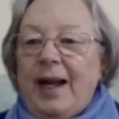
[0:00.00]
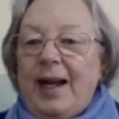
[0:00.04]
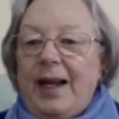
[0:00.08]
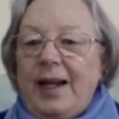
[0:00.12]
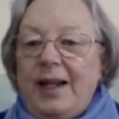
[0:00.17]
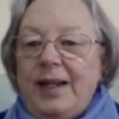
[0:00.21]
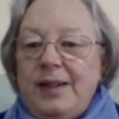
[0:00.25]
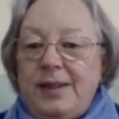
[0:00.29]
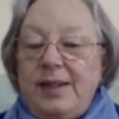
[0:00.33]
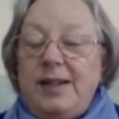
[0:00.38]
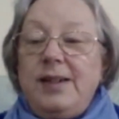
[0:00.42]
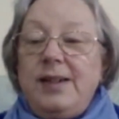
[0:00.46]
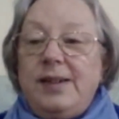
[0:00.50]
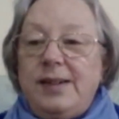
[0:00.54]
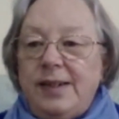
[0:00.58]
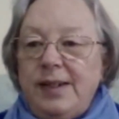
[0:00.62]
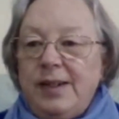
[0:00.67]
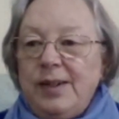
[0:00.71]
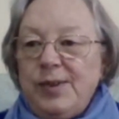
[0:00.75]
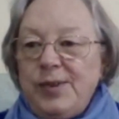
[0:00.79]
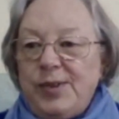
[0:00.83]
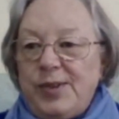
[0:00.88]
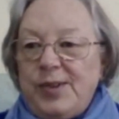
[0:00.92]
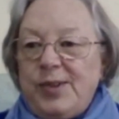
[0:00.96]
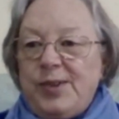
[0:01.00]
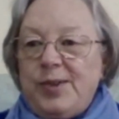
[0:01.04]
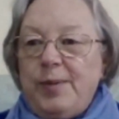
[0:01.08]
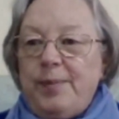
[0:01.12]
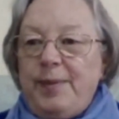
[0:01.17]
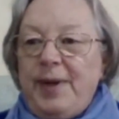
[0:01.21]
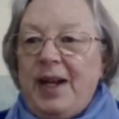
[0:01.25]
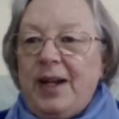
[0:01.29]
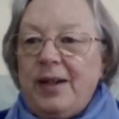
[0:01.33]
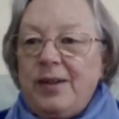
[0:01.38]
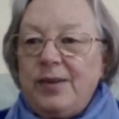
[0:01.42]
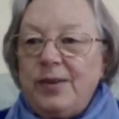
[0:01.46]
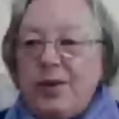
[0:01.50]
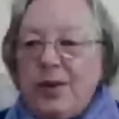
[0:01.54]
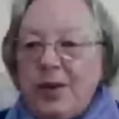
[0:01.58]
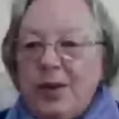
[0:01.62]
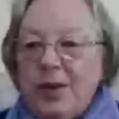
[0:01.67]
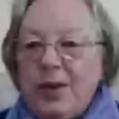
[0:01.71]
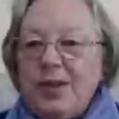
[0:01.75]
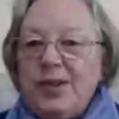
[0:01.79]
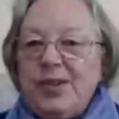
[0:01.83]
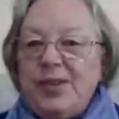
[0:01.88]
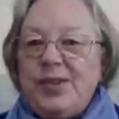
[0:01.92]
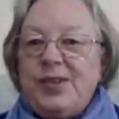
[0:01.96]
it tells us about
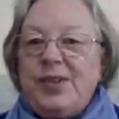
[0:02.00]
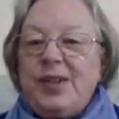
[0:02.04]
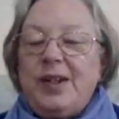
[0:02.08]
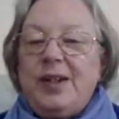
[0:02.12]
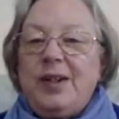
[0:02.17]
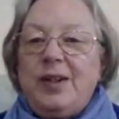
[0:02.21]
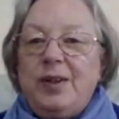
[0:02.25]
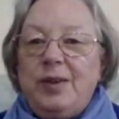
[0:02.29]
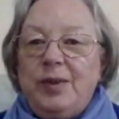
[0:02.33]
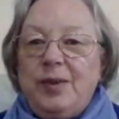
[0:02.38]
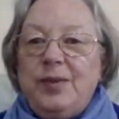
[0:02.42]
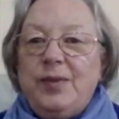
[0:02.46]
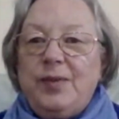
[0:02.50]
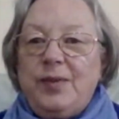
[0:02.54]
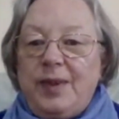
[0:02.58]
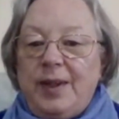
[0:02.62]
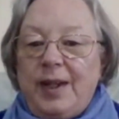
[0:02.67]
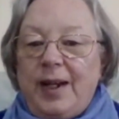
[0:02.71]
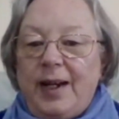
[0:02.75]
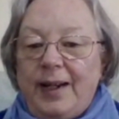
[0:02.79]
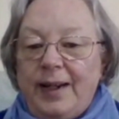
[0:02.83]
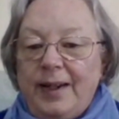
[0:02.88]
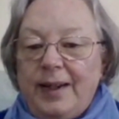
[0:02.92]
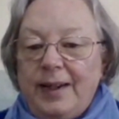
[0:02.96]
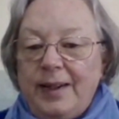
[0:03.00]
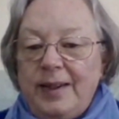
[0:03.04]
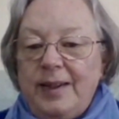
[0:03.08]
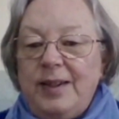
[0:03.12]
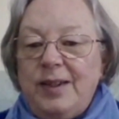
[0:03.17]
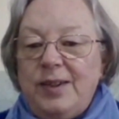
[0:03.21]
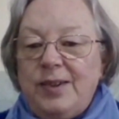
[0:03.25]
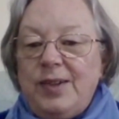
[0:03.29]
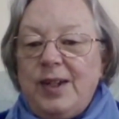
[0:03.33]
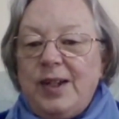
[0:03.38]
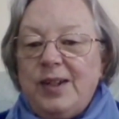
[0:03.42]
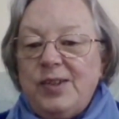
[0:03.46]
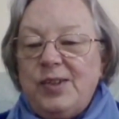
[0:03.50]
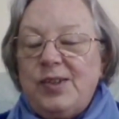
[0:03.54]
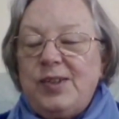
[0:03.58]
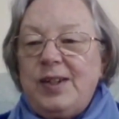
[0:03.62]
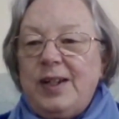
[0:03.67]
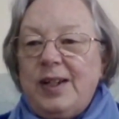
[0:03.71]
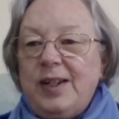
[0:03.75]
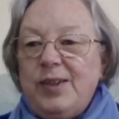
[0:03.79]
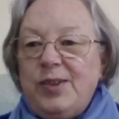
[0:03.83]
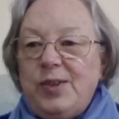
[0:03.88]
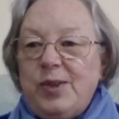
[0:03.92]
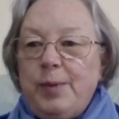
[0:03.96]
God. So it does
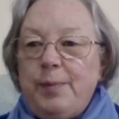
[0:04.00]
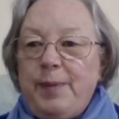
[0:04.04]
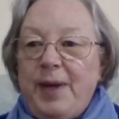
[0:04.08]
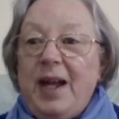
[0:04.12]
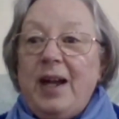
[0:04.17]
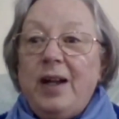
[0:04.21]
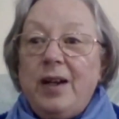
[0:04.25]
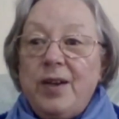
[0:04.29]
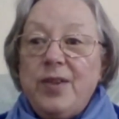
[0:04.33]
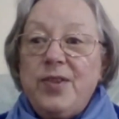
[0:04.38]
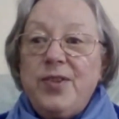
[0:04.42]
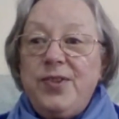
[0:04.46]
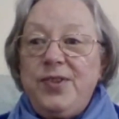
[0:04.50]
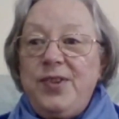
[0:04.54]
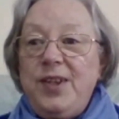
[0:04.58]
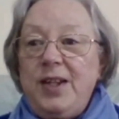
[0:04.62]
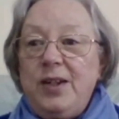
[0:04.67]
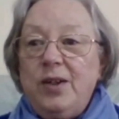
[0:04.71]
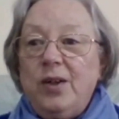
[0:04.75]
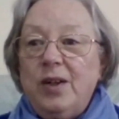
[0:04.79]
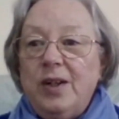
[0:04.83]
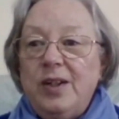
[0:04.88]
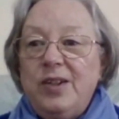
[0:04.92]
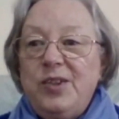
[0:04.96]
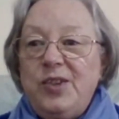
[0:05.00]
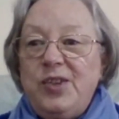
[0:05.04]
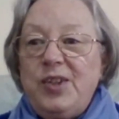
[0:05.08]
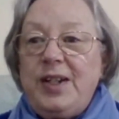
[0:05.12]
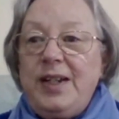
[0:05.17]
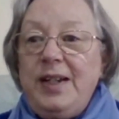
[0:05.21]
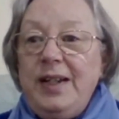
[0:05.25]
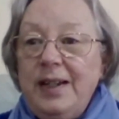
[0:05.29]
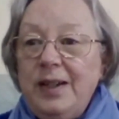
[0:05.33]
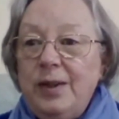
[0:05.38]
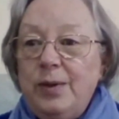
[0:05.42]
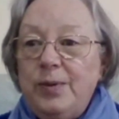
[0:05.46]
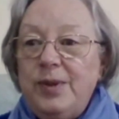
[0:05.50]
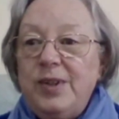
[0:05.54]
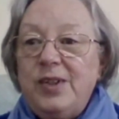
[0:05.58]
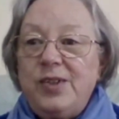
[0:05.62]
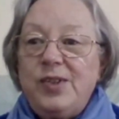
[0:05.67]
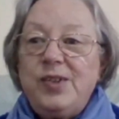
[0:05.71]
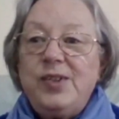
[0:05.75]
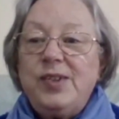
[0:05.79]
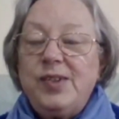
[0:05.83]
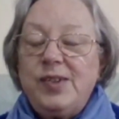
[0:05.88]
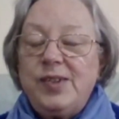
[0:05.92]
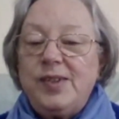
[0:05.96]
tell us about theology,
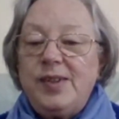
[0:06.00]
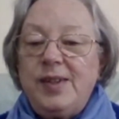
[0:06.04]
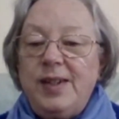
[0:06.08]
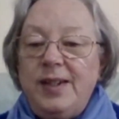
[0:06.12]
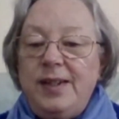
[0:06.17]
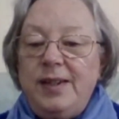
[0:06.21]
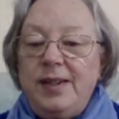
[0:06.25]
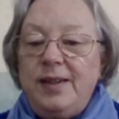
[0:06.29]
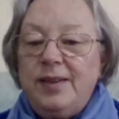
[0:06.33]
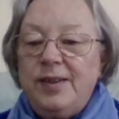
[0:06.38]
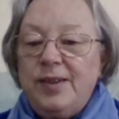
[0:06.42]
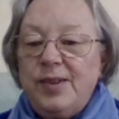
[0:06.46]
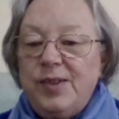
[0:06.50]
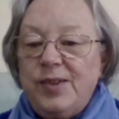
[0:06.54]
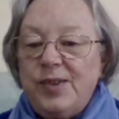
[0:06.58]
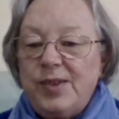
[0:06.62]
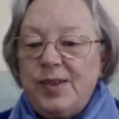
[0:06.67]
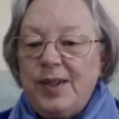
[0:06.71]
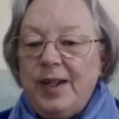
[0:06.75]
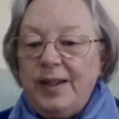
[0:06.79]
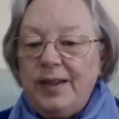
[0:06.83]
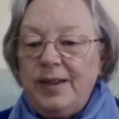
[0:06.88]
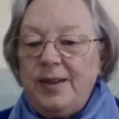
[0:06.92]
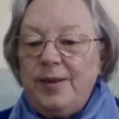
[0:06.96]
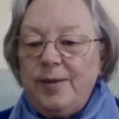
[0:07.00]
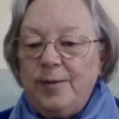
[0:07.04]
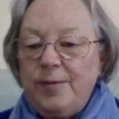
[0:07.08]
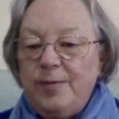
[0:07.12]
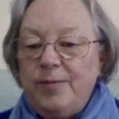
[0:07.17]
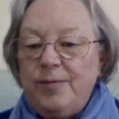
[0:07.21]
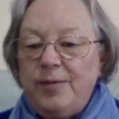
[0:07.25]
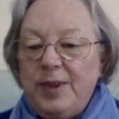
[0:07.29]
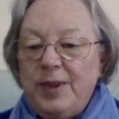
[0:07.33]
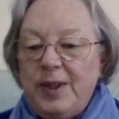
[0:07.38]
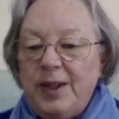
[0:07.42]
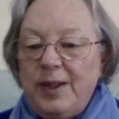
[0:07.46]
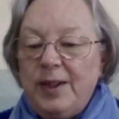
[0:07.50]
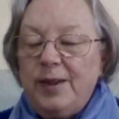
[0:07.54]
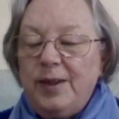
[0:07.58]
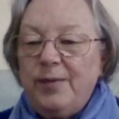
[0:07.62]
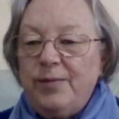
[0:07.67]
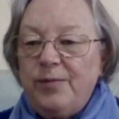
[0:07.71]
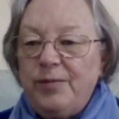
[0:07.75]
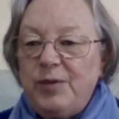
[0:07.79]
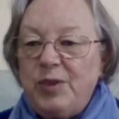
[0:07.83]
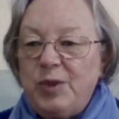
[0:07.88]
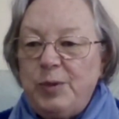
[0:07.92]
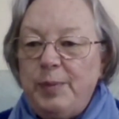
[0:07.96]
which is the study
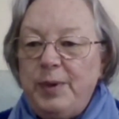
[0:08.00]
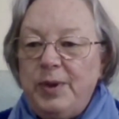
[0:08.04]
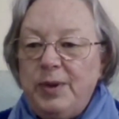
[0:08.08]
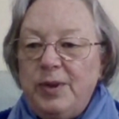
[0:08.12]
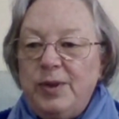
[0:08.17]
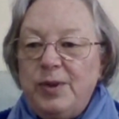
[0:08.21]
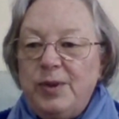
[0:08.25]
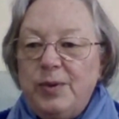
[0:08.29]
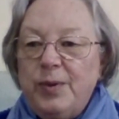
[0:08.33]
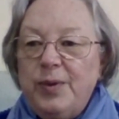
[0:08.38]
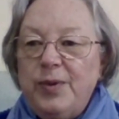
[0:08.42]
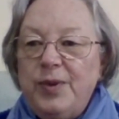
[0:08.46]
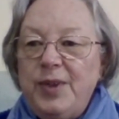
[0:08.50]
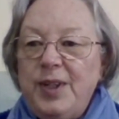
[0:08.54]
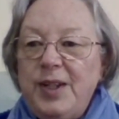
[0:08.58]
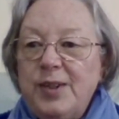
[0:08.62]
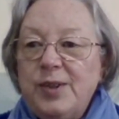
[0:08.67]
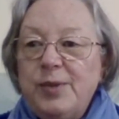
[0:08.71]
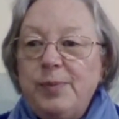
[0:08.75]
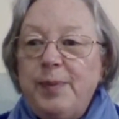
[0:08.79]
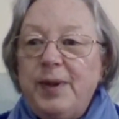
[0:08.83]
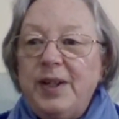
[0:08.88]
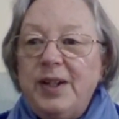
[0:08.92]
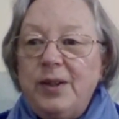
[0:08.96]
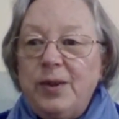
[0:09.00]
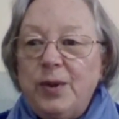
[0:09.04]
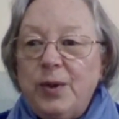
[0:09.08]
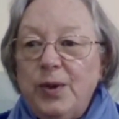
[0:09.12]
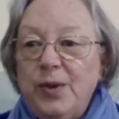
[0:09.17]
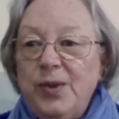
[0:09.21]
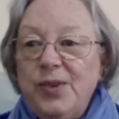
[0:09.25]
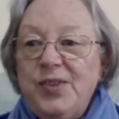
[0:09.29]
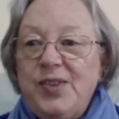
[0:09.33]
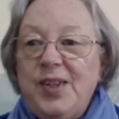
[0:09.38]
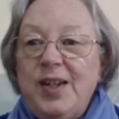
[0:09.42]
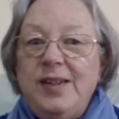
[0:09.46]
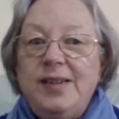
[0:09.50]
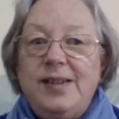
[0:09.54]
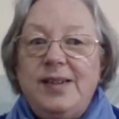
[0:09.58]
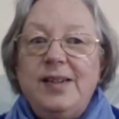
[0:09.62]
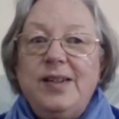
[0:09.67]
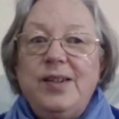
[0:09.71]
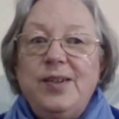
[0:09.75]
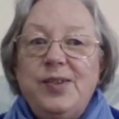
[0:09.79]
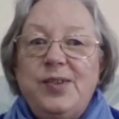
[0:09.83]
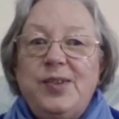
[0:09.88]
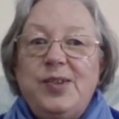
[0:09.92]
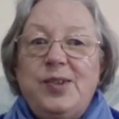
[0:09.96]
of spiritual things. But it also
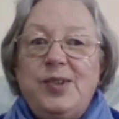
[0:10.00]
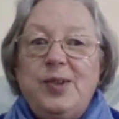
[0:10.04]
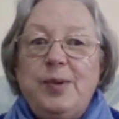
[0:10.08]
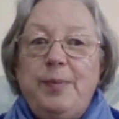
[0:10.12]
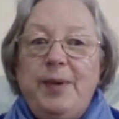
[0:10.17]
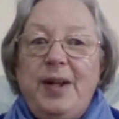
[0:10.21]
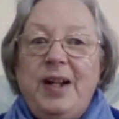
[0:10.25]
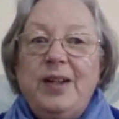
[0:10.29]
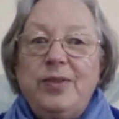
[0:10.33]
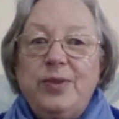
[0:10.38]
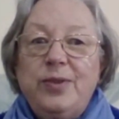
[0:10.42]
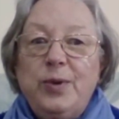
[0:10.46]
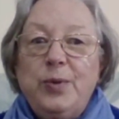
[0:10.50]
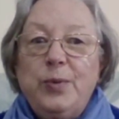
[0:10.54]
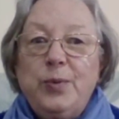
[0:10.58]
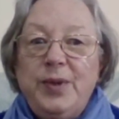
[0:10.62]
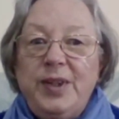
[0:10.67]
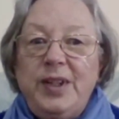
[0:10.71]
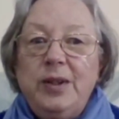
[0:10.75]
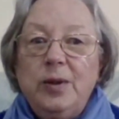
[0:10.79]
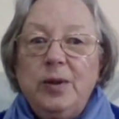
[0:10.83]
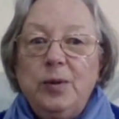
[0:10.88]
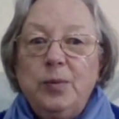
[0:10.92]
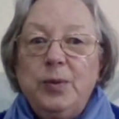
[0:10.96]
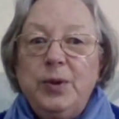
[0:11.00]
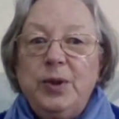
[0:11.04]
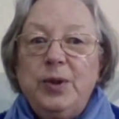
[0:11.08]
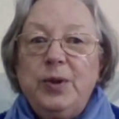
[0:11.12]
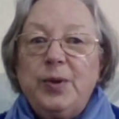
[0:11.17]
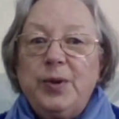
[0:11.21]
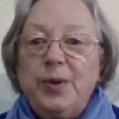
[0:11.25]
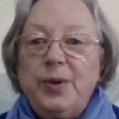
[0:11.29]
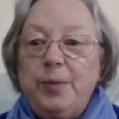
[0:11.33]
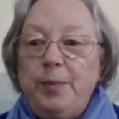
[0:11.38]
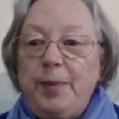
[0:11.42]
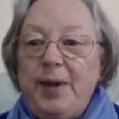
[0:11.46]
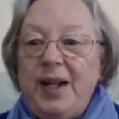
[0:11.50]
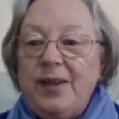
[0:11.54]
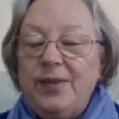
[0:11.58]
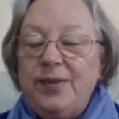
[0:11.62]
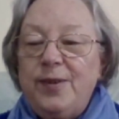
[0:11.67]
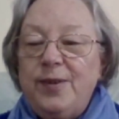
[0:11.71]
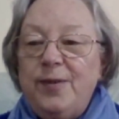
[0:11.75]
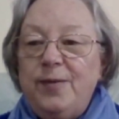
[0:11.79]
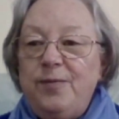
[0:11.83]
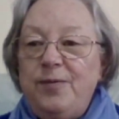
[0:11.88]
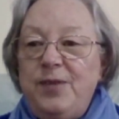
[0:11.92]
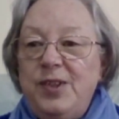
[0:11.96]
tells us about the real world, about
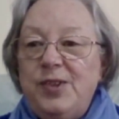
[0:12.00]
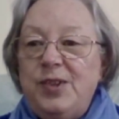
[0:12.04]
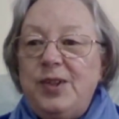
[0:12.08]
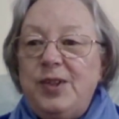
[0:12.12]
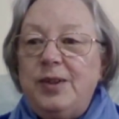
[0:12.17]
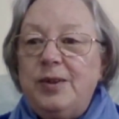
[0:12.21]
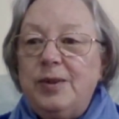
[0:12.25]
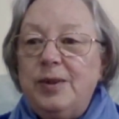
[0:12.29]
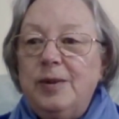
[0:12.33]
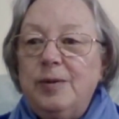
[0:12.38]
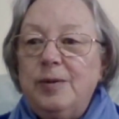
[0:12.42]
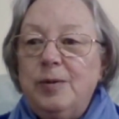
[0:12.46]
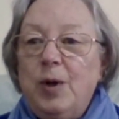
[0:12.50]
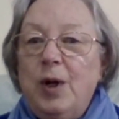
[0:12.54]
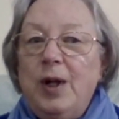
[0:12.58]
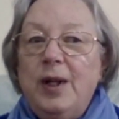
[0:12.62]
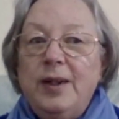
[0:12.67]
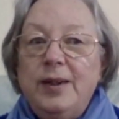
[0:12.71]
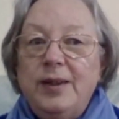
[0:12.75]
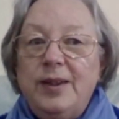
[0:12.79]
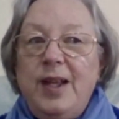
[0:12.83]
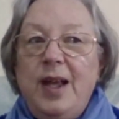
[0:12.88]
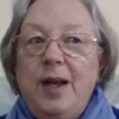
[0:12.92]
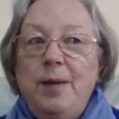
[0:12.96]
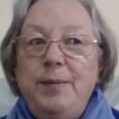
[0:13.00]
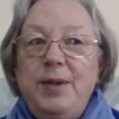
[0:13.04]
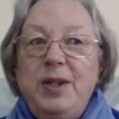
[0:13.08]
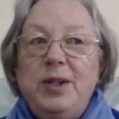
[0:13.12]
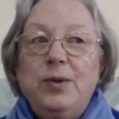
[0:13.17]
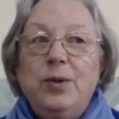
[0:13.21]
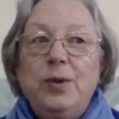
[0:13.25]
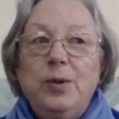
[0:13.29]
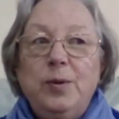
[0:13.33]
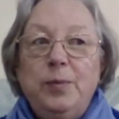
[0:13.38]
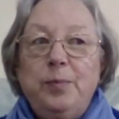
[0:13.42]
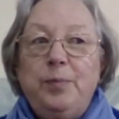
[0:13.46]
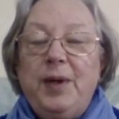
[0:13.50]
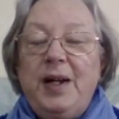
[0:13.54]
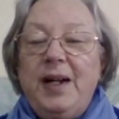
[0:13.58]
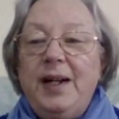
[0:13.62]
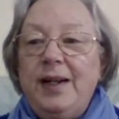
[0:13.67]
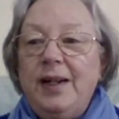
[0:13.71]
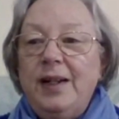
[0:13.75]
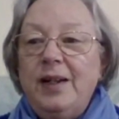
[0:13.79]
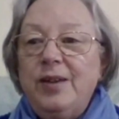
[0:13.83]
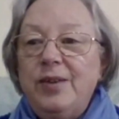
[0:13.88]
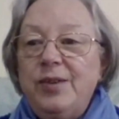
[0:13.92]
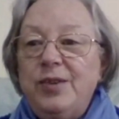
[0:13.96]
the physical, chemical,
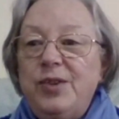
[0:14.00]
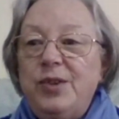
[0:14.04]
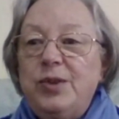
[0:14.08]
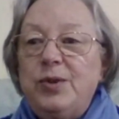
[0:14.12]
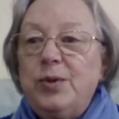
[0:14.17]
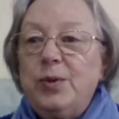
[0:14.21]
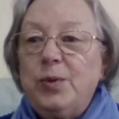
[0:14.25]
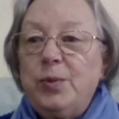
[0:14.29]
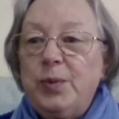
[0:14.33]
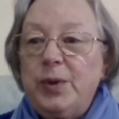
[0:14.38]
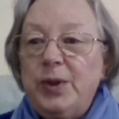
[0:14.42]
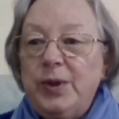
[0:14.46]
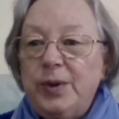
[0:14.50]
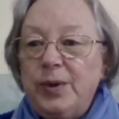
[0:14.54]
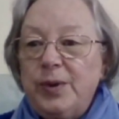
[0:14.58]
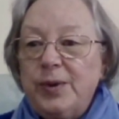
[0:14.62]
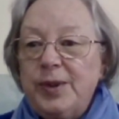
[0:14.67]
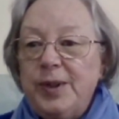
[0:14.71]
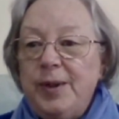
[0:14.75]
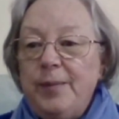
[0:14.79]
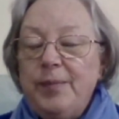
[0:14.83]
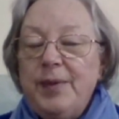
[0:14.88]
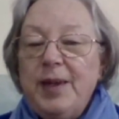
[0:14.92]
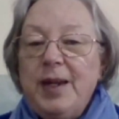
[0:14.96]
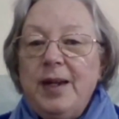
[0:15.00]
biological world